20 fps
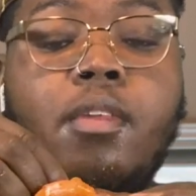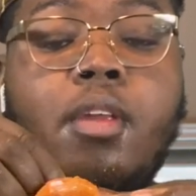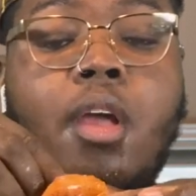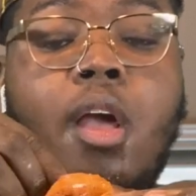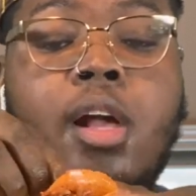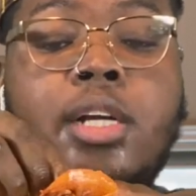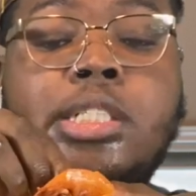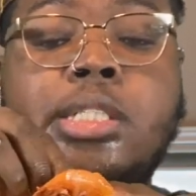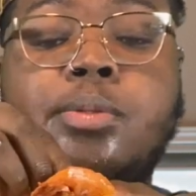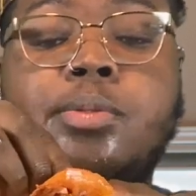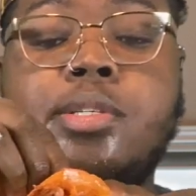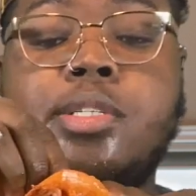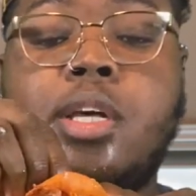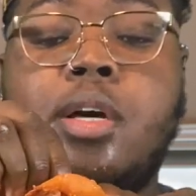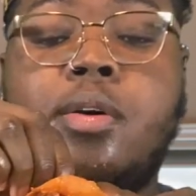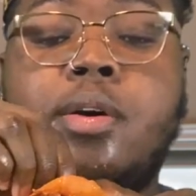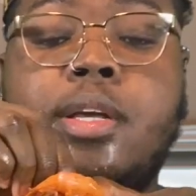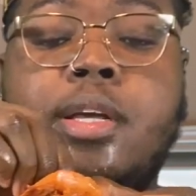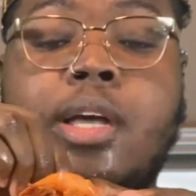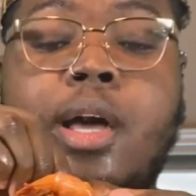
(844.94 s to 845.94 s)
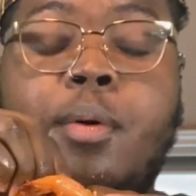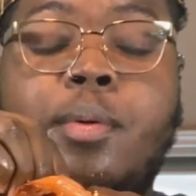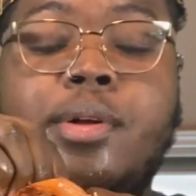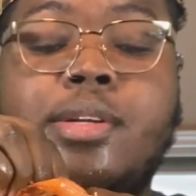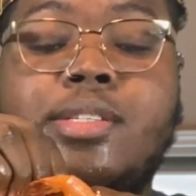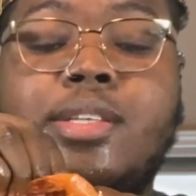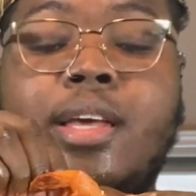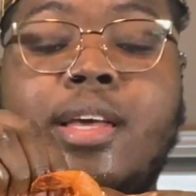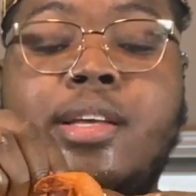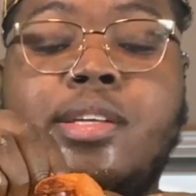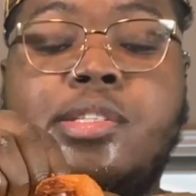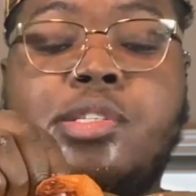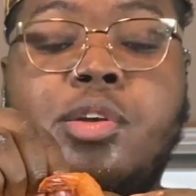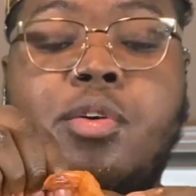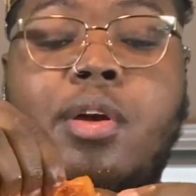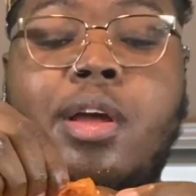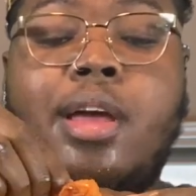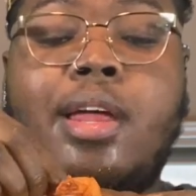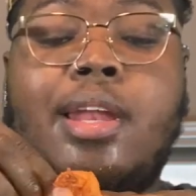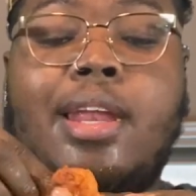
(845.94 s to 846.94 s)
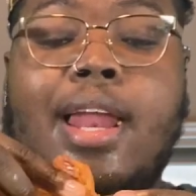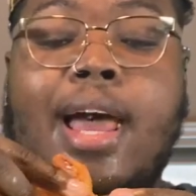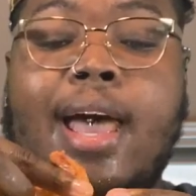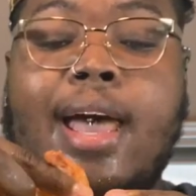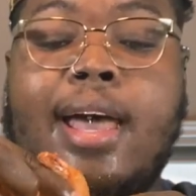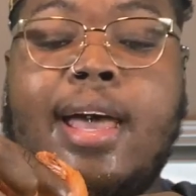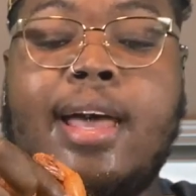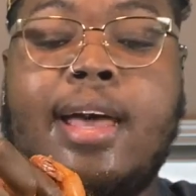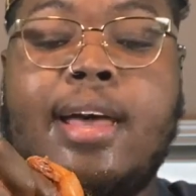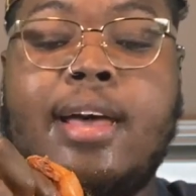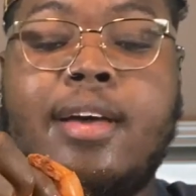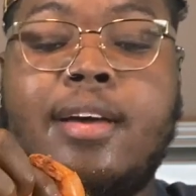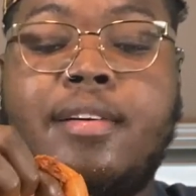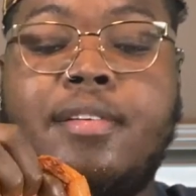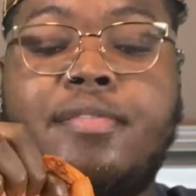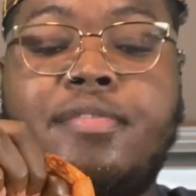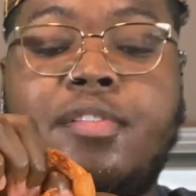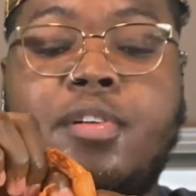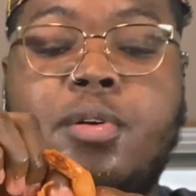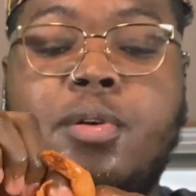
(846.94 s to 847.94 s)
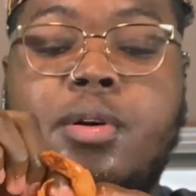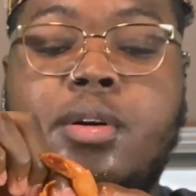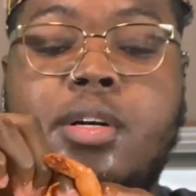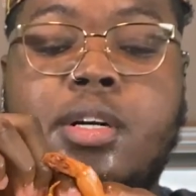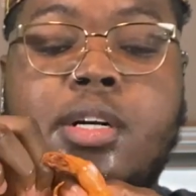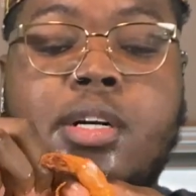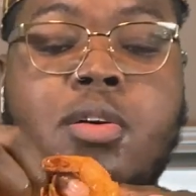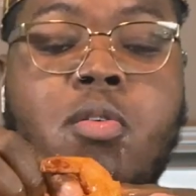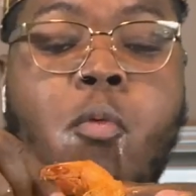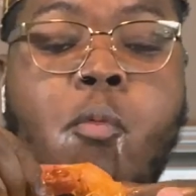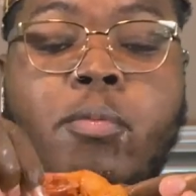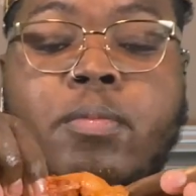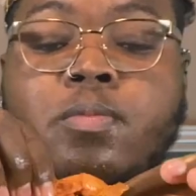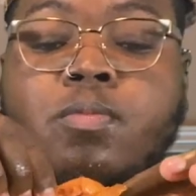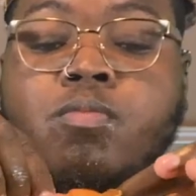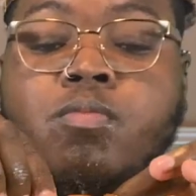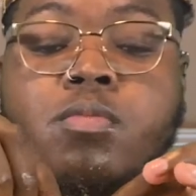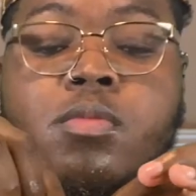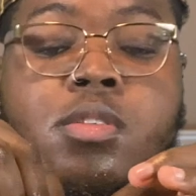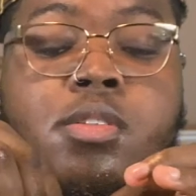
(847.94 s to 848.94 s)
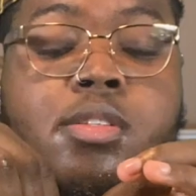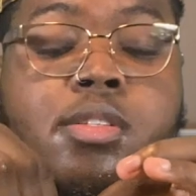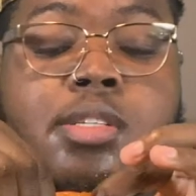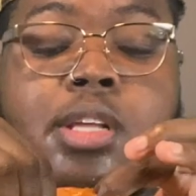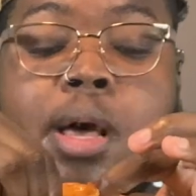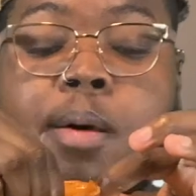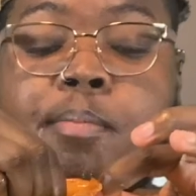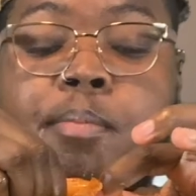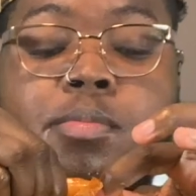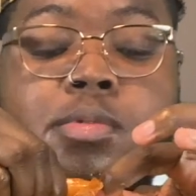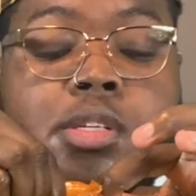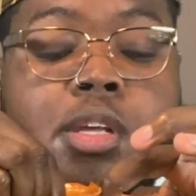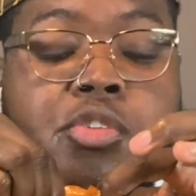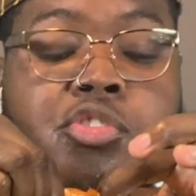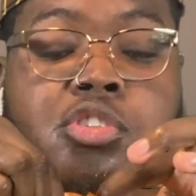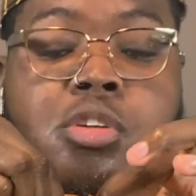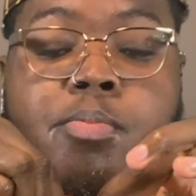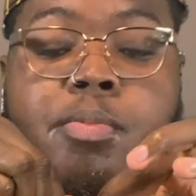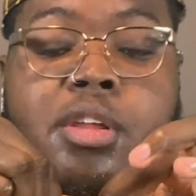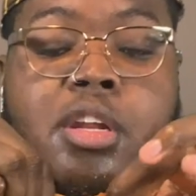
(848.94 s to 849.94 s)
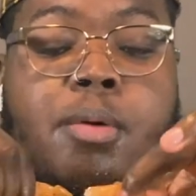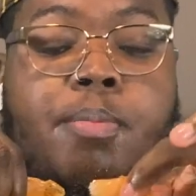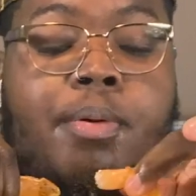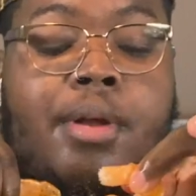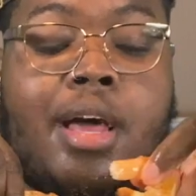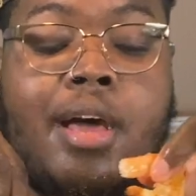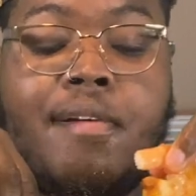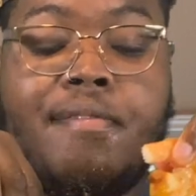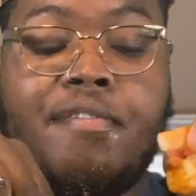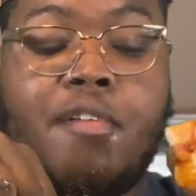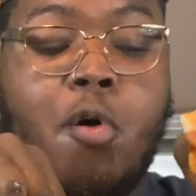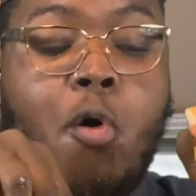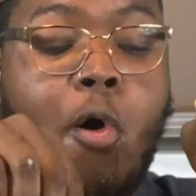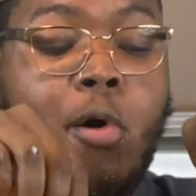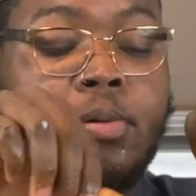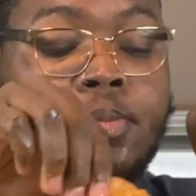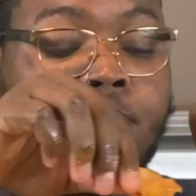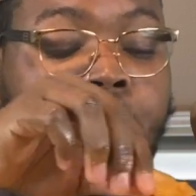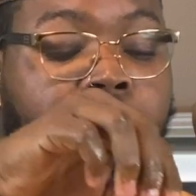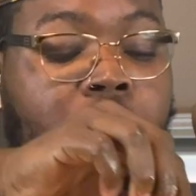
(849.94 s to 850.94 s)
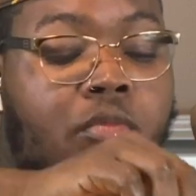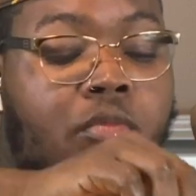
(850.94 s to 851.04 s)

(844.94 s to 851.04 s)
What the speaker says: he was on, I want to say Instagram Live or some social media platform.